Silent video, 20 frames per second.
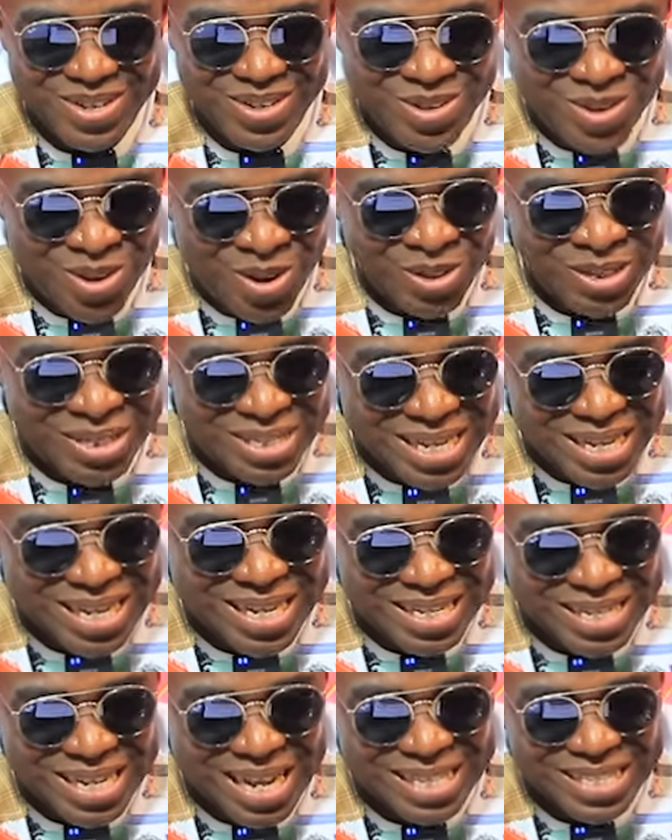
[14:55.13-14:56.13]
don't
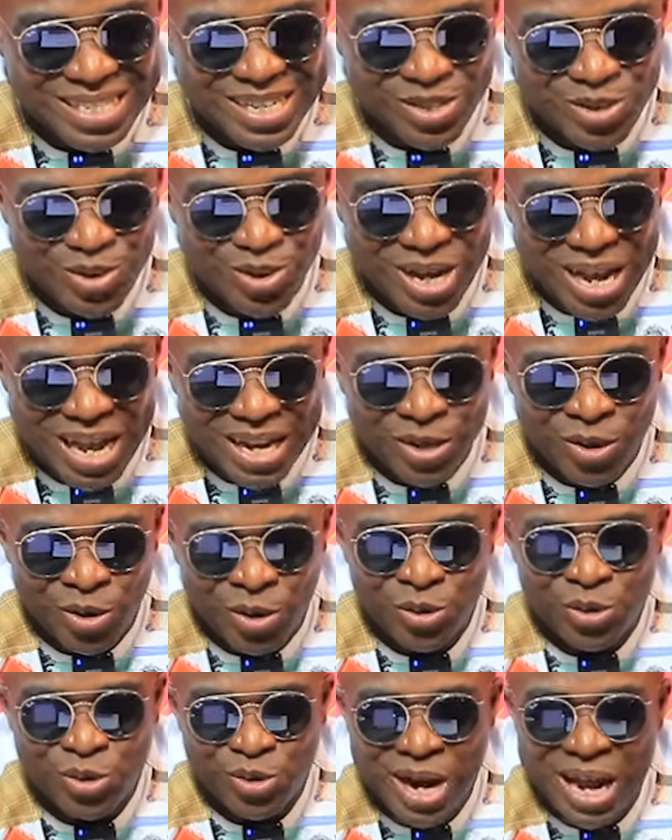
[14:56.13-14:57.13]
take it as a joke and
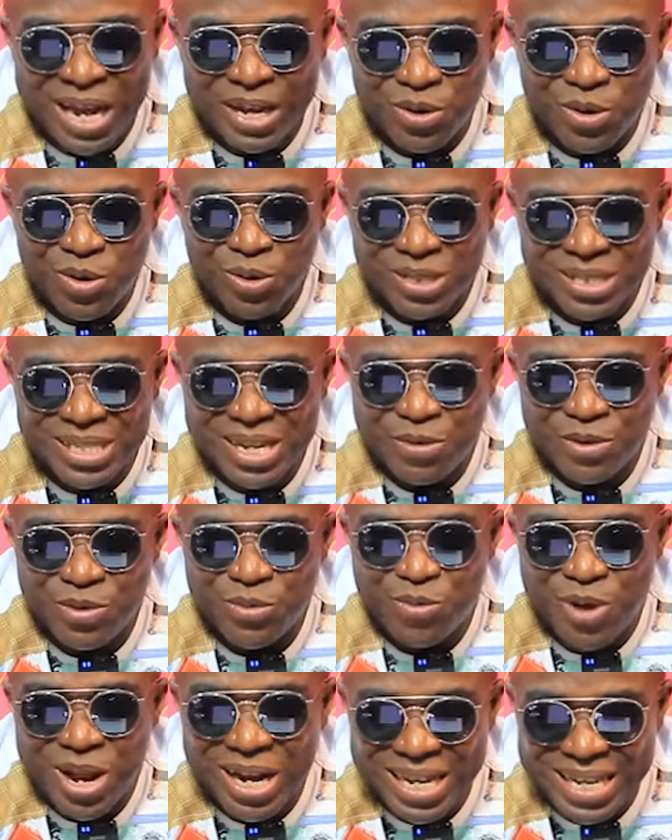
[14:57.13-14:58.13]
don't try go stay
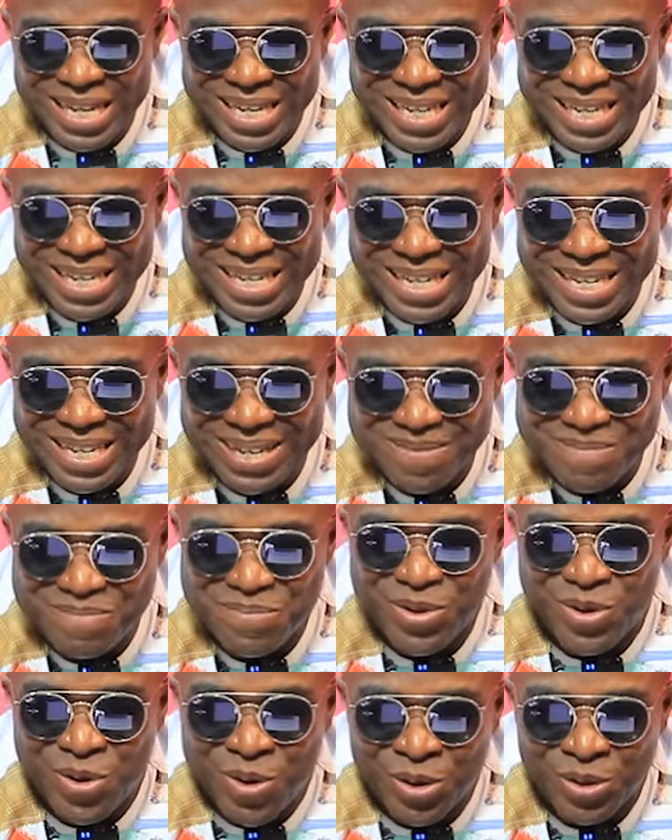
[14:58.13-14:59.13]
with Wale.
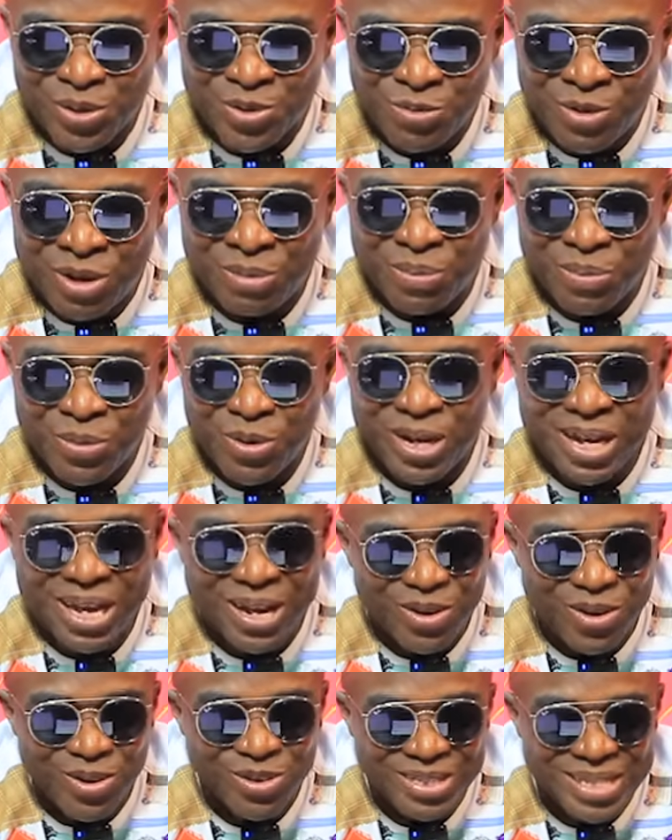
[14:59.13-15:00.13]
Because when people
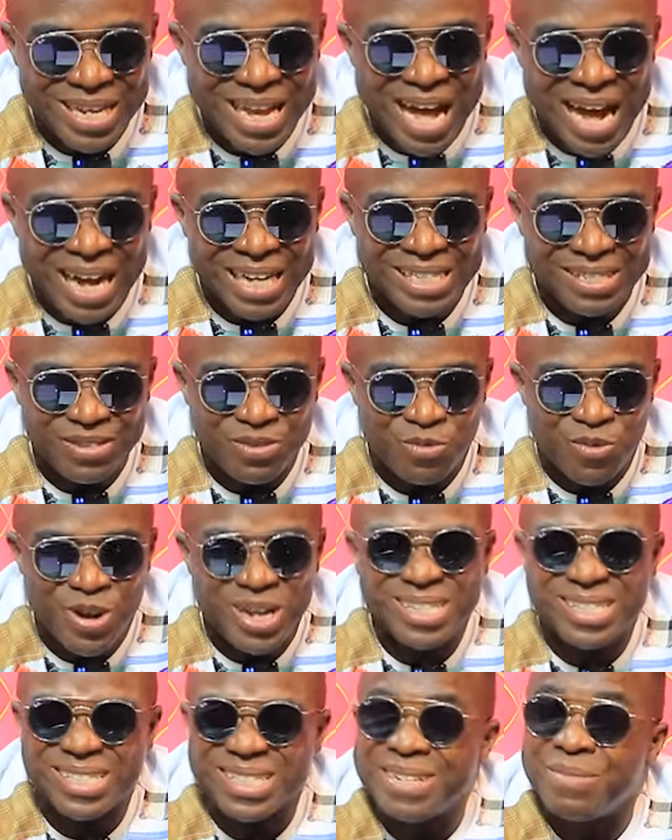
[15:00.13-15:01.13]
get close, they act
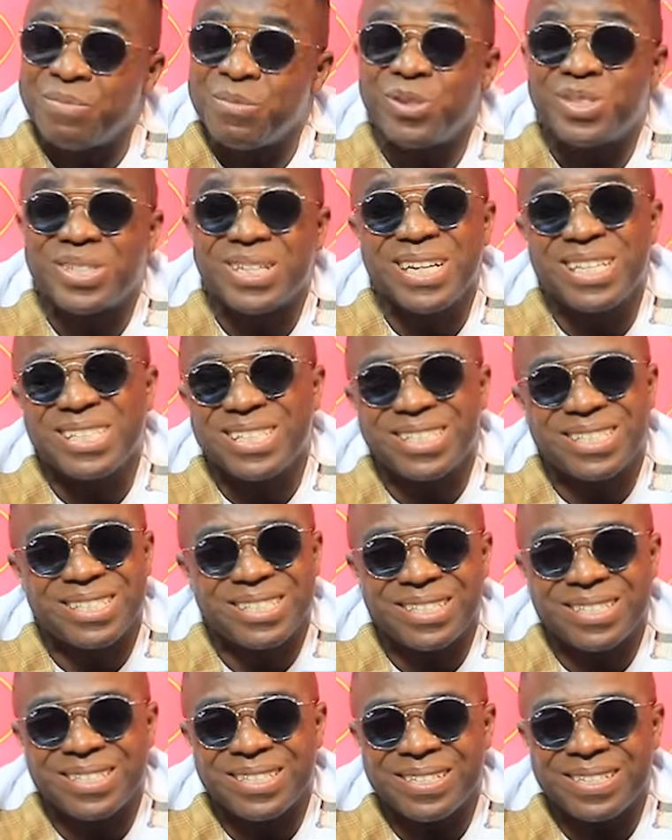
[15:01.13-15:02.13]
worse in most
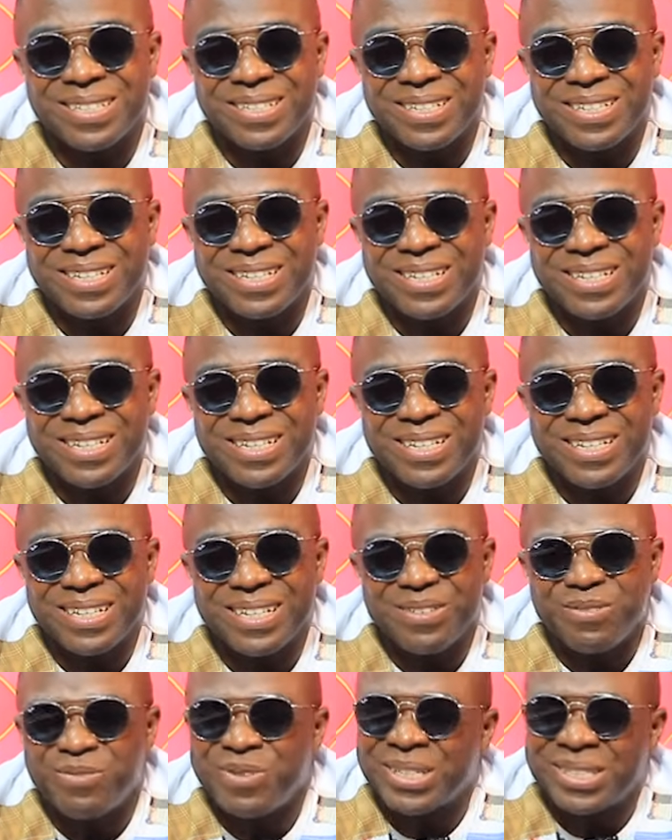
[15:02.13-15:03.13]
cases.
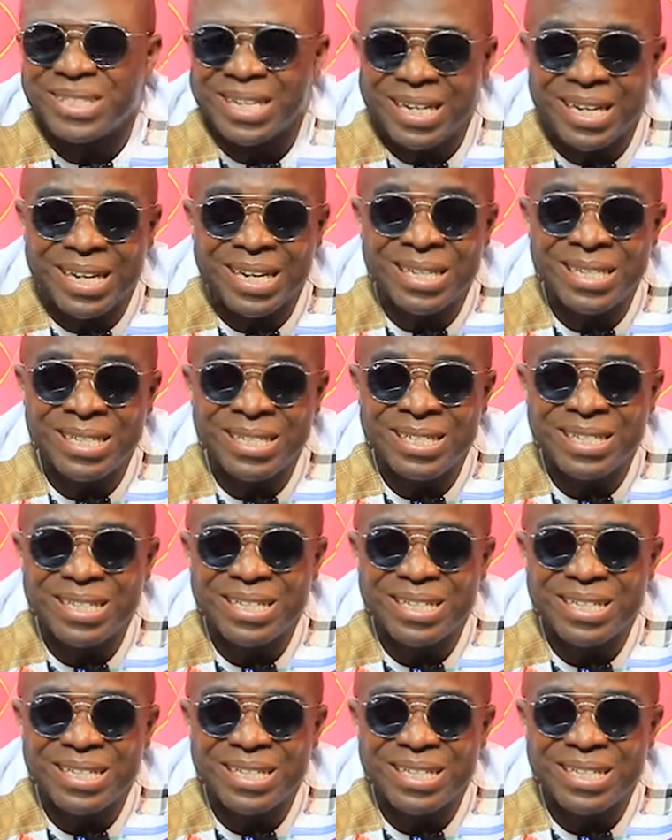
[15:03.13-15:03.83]
Once again,